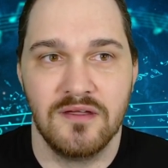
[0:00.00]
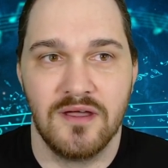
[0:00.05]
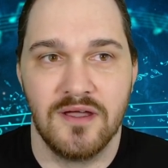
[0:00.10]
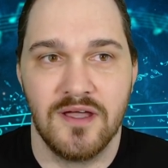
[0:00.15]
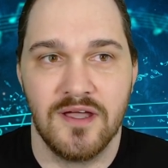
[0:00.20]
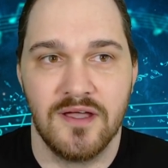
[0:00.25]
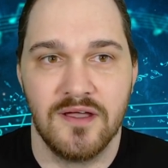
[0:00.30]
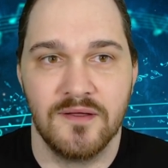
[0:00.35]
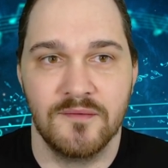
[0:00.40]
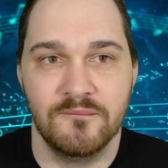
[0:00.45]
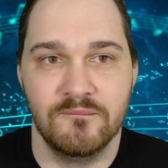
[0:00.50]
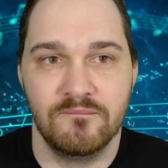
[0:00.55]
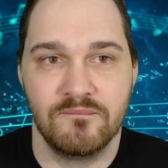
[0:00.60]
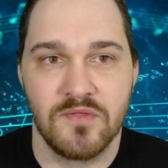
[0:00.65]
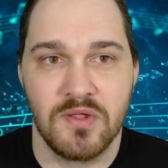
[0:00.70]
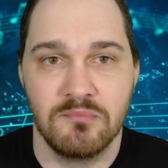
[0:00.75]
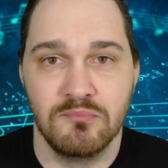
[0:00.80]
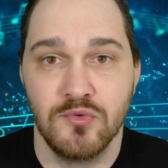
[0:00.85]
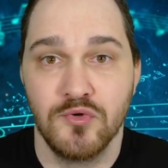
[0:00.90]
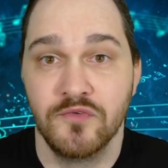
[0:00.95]
um,
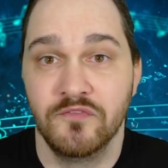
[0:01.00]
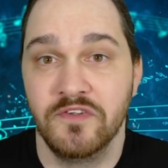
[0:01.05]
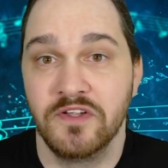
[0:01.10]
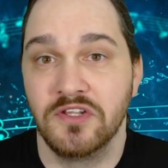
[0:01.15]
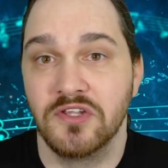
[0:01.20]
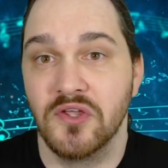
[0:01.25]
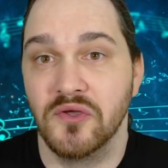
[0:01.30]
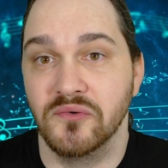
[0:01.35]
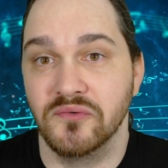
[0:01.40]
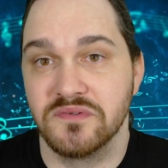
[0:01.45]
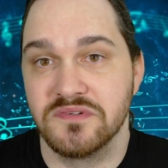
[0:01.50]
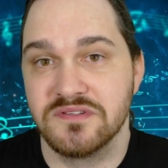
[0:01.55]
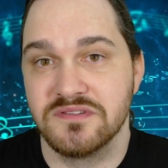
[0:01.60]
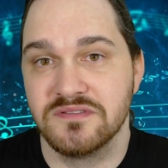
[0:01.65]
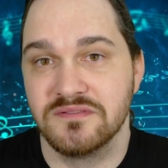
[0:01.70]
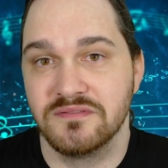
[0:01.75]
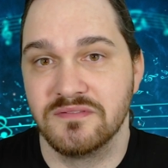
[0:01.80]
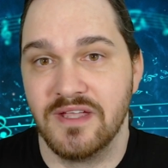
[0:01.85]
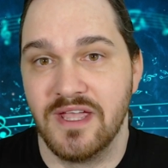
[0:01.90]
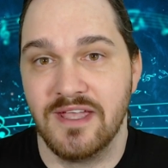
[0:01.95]
moving
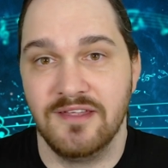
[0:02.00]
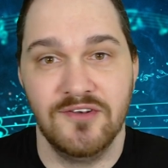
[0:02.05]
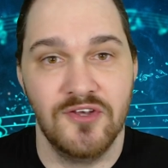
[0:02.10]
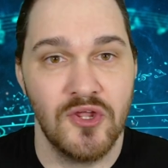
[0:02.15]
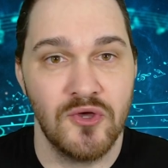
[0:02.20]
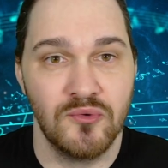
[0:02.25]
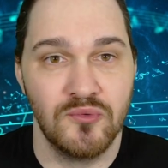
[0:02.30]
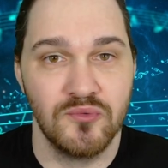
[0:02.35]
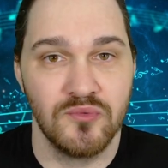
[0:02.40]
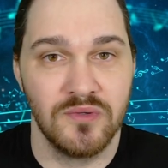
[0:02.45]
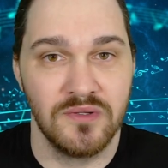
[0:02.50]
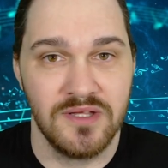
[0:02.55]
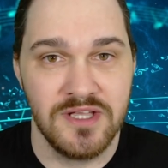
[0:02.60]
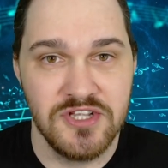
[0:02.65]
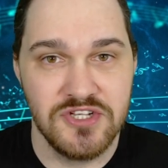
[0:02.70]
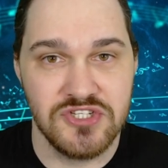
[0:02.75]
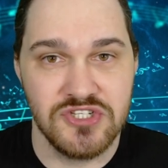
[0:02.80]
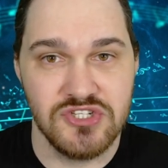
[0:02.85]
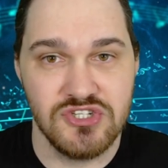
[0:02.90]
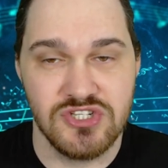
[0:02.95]
notes and note
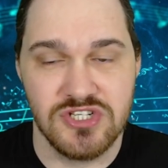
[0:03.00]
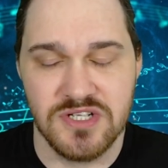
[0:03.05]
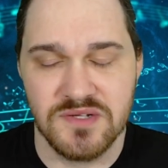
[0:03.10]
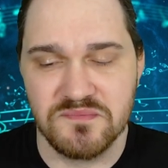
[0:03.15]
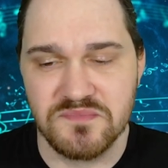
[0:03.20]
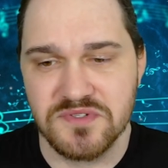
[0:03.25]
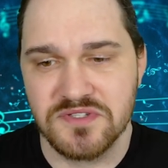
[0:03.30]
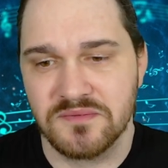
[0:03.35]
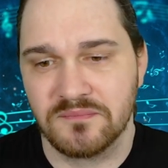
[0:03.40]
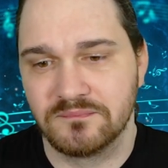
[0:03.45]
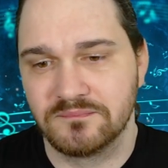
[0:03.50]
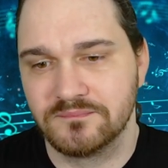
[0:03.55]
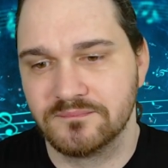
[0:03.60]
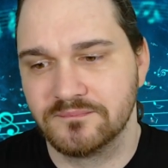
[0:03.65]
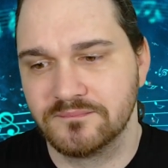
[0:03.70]
relationships.